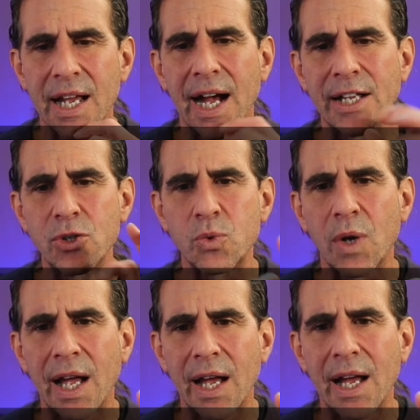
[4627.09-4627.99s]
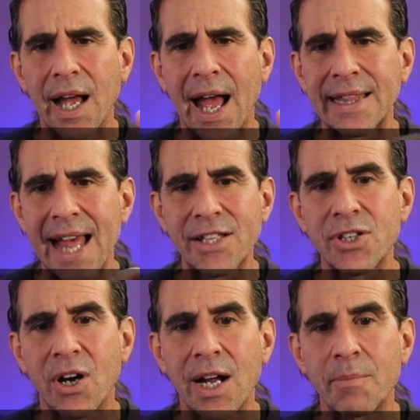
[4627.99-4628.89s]
at that
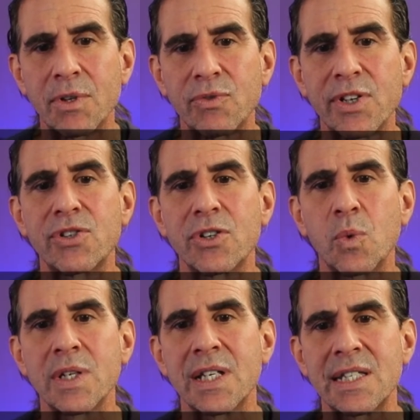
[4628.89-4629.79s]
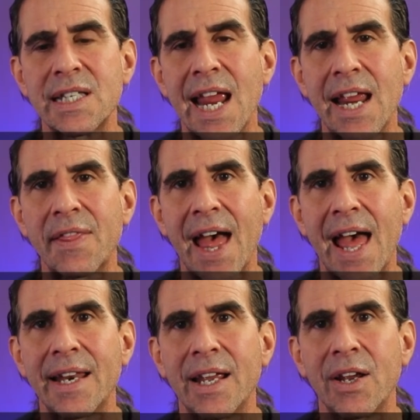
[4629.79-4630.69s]
time, the research wasn't saying
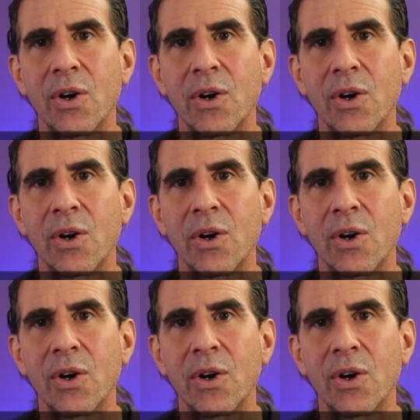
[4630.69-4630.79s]
that